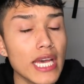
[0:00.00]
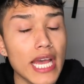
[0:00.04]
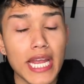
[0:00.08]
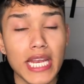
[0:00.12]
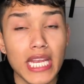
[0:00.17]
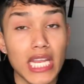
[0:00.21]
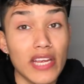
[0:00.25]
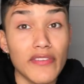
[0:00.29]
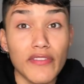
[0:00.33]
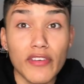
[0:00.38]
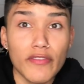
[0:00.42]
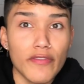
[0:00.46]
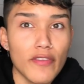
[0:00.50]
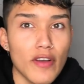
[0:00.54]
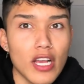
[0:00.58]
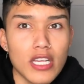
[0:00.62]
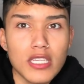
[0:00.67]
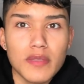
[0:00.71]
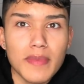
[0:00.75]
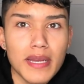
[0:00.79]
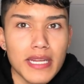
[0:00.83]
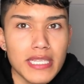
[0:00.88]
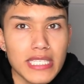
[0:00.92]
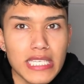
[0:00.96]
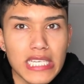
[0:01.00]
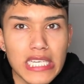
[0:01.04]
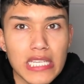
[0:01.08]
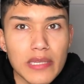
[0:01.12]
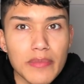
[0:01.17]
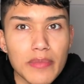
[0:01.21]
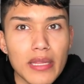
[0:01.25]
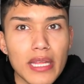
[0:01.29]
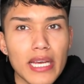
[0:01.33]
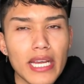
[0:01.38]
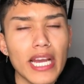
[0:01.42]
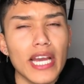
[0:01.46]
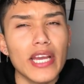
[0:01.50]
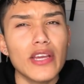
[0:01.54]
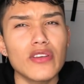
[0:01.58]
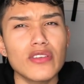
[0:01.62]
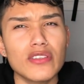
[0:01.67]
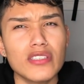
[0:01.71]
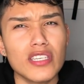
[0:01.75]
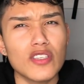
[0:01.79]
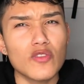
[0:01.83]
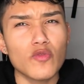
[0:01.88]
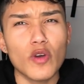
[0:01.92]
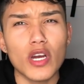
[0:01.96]
I never floss my teeth, but like I
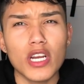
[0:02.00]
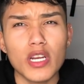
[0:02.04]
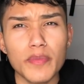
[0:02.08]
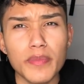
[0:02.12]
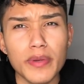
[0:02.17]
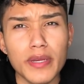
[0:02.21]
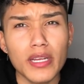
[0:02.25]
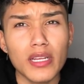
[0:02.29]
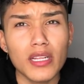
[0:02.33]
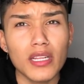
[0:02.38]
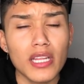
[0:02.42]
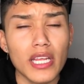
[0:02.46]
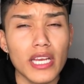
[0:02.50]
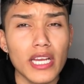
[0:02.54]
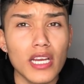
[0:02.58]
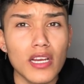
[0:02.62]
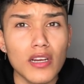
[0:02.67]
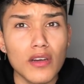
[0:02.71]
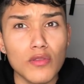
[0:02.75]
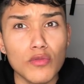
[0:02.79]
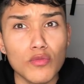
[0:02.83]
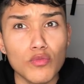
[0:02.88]
use this water pick like